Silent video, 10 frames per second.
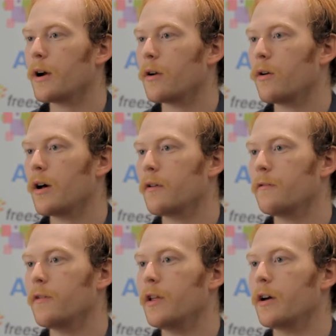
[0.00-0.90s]
on a lot
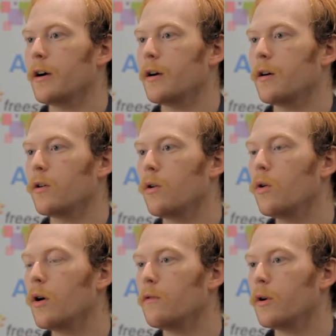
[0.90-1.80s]
of the uh,
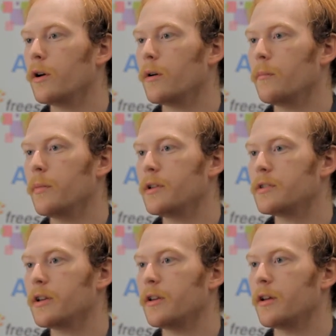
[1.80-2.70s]
low-level
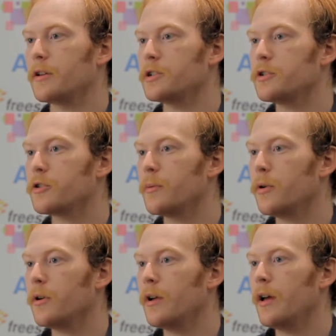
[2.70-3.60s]
bits in uh,
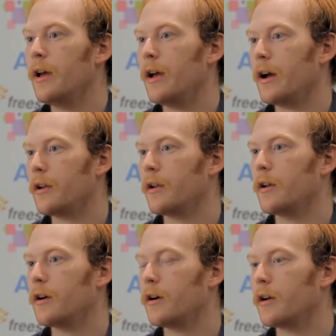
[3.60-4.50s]
GStreamer,
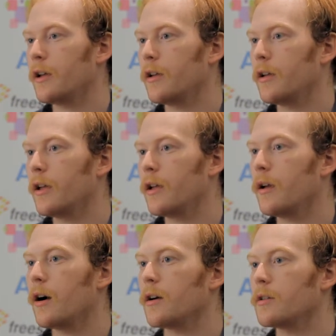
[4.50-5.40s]
adding uh,
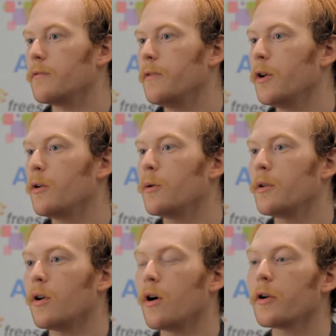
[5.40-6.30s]
uh, video
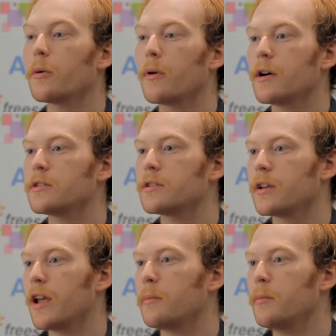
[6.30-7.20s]
and audio
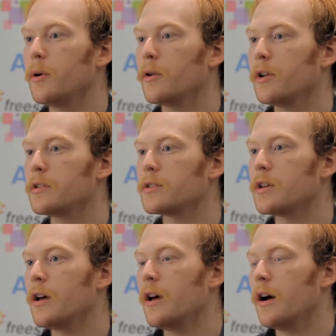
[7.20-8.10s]
processing capabilities
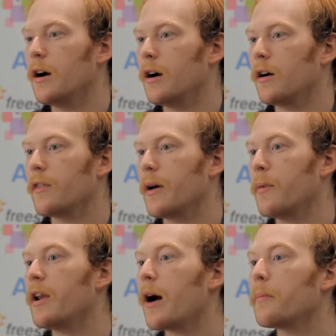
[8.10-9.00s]
uh, that
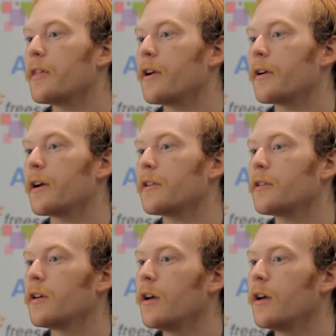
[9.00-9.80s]
might not be there yet.